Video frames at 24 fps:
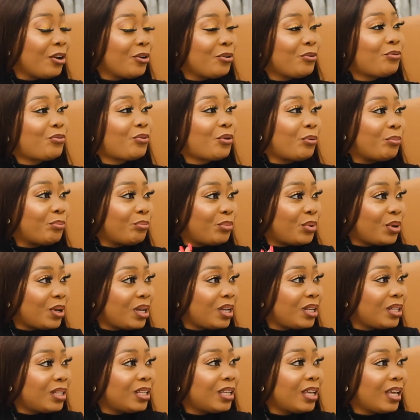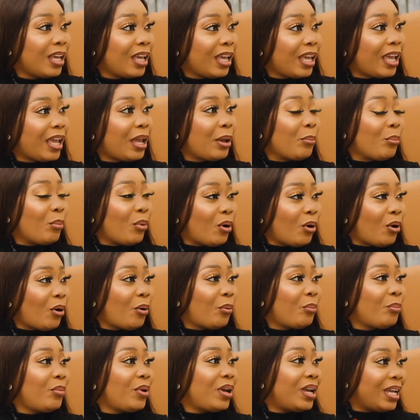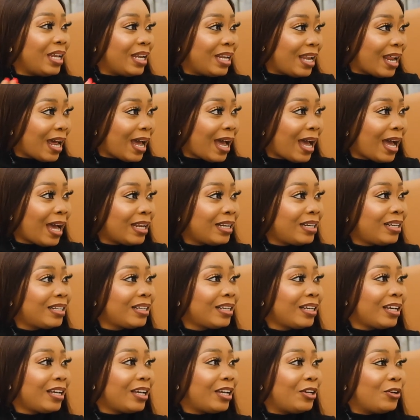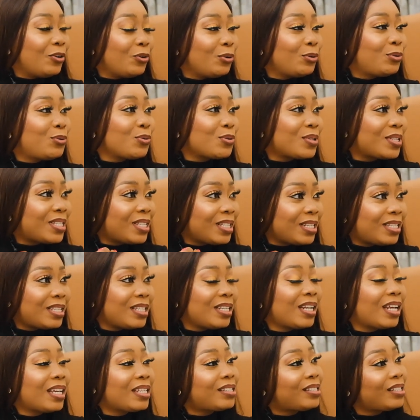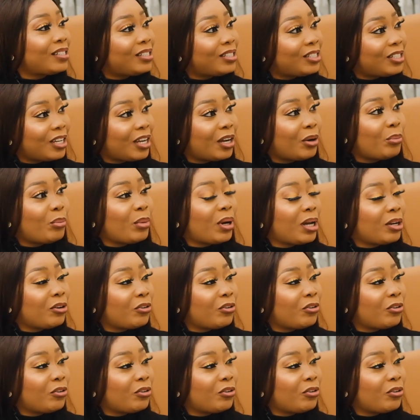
from being a mom, a dad, you know, to sitting as the chairman